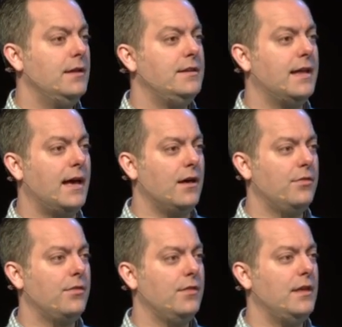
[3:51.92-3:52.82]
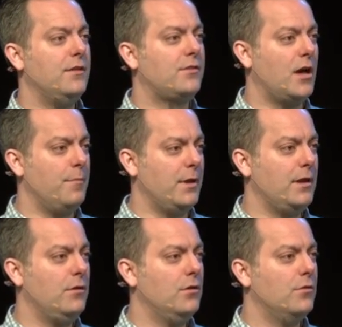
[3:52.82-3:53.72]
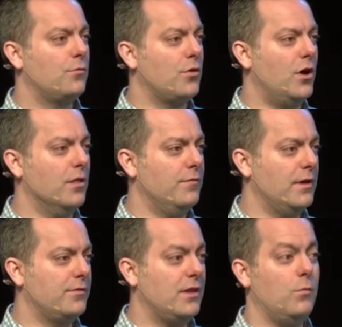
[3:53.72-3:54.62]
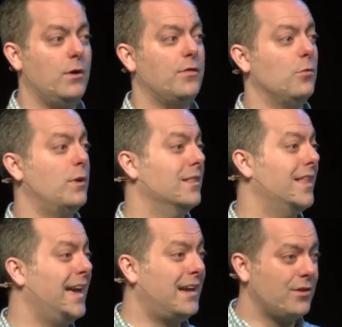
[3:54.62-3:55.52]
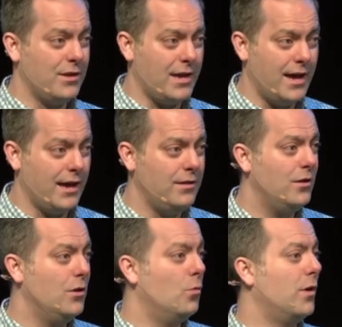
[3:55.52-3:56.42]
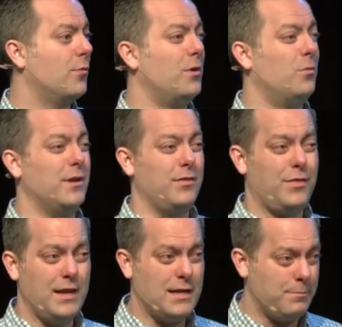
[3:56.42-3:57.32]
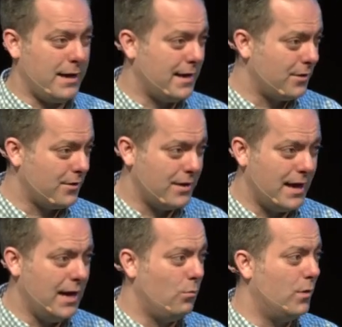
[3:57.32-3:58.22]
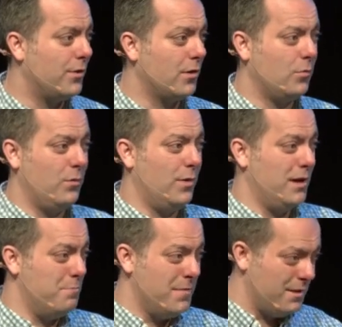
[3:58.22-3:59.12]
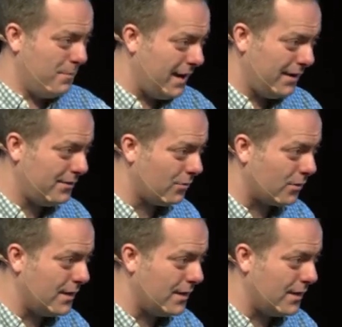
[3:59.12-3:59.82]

Death is coming for all of us. And whether we like it or not, whether we want to think about it or not, whether we want to minimize it or